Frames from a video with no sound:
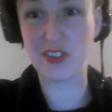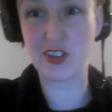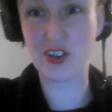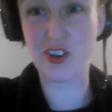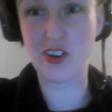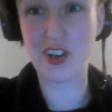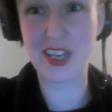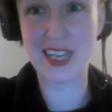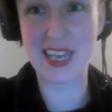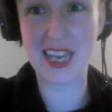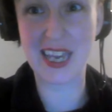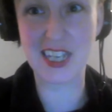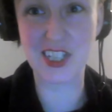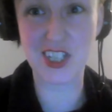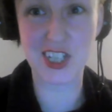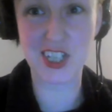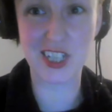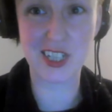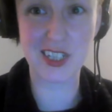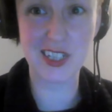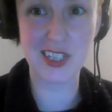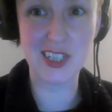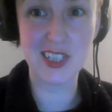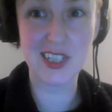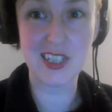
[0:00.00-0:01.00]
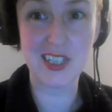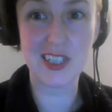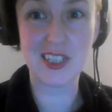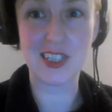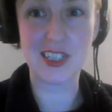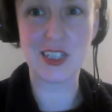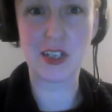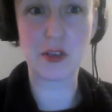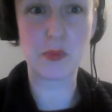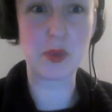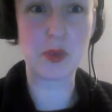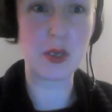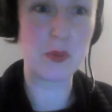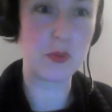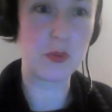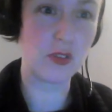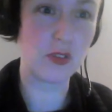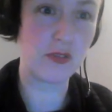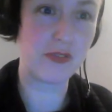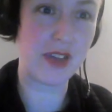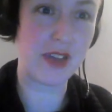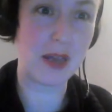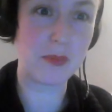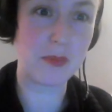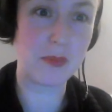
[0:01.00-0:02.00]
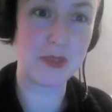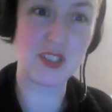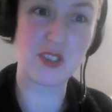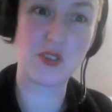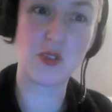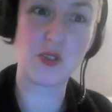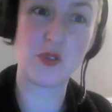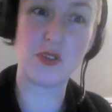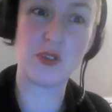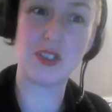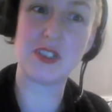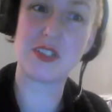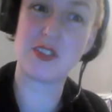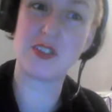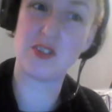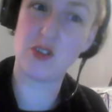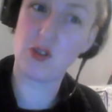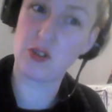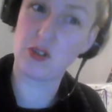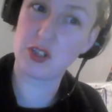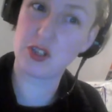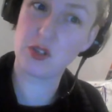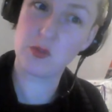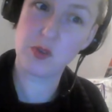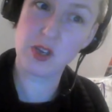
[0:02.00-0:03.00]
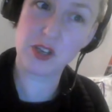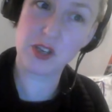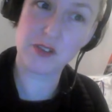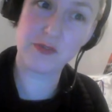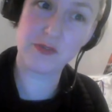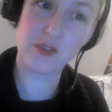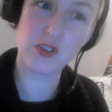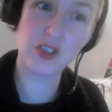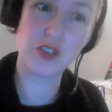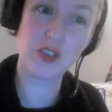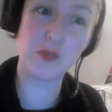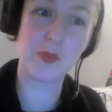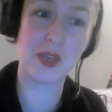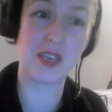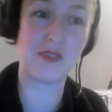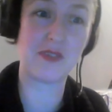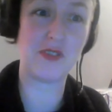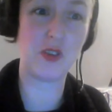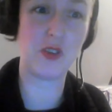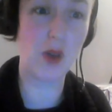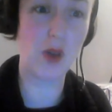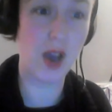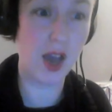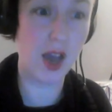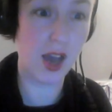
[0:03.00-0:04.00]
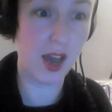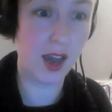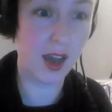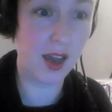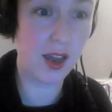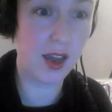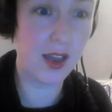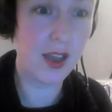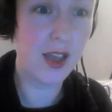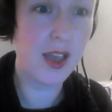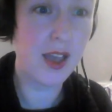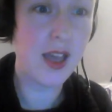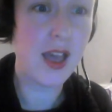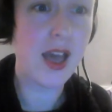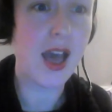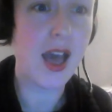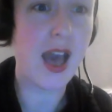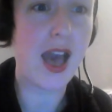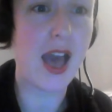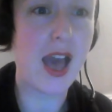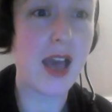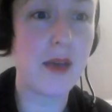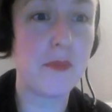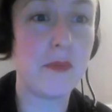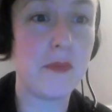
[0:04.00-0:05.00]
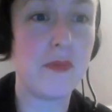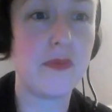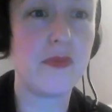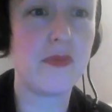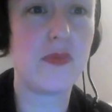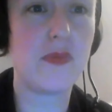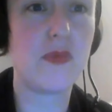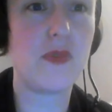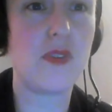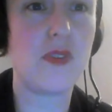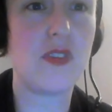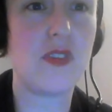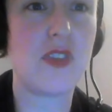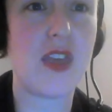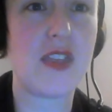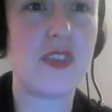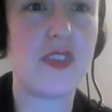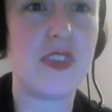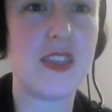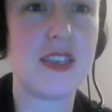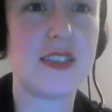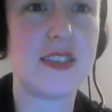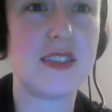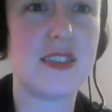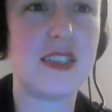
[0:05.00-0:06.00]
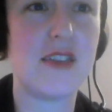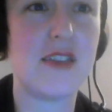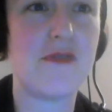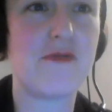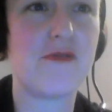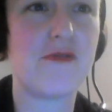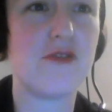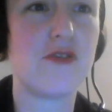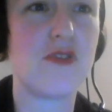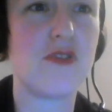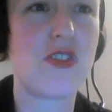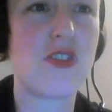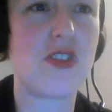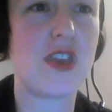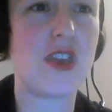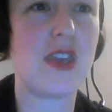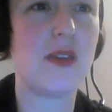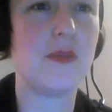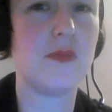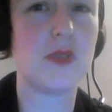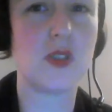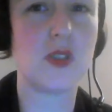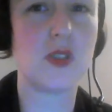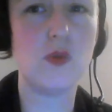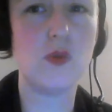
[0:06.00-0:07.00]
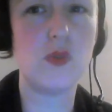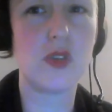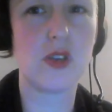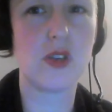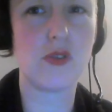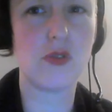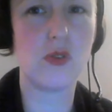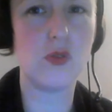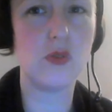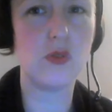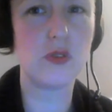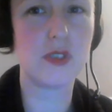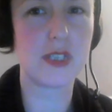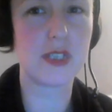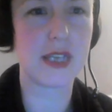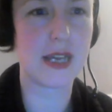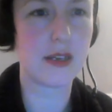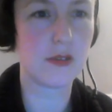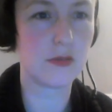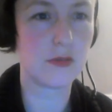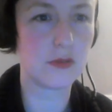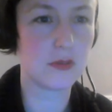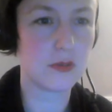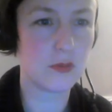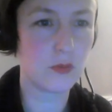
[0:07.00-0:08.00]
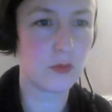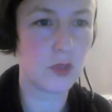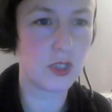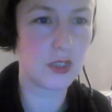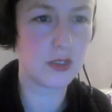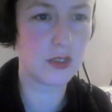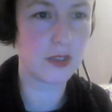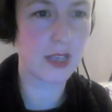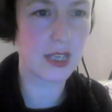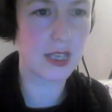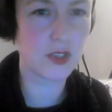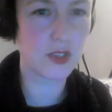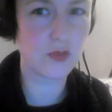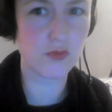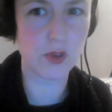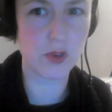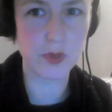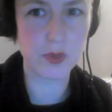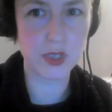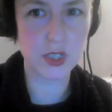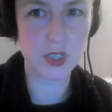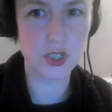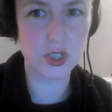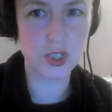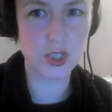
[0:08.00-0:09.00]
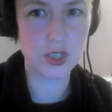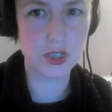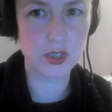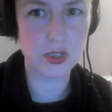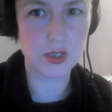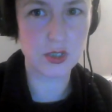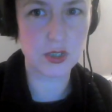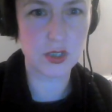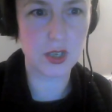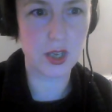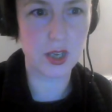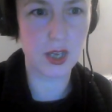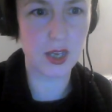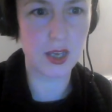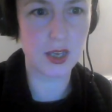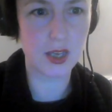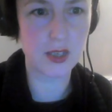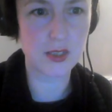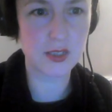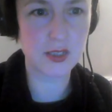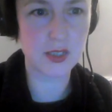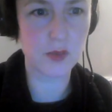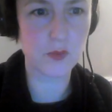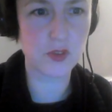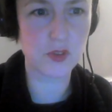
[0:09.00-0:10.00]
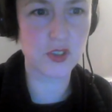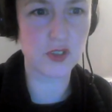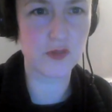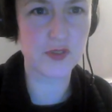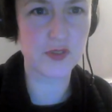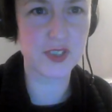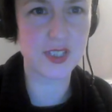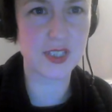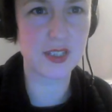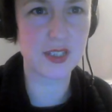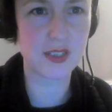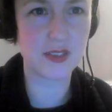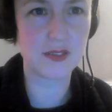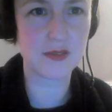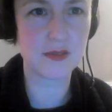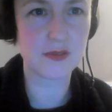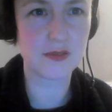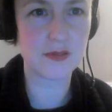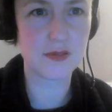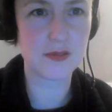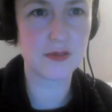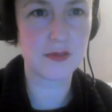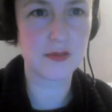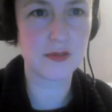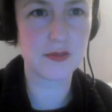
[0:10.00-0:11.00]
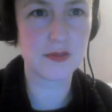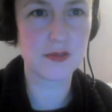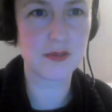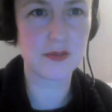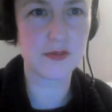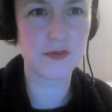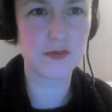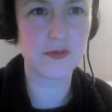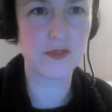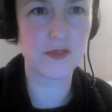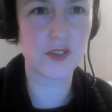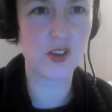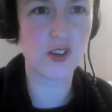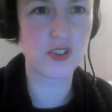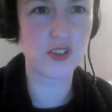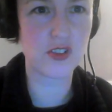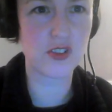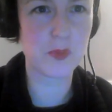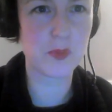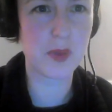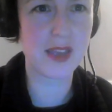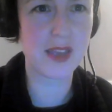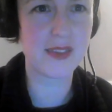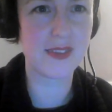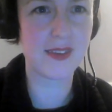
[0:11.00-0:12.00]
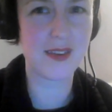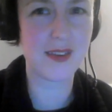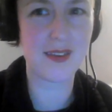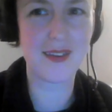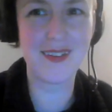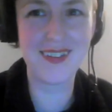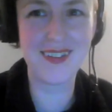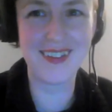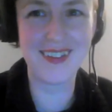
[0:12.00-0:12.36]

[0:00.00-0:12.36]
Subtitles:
engaging young people or families at all, it's not going to work for you. But if you are, then there's different themes. Oh, they're all down. Well, that's rubbish. Someone's obviously forgotten to pay their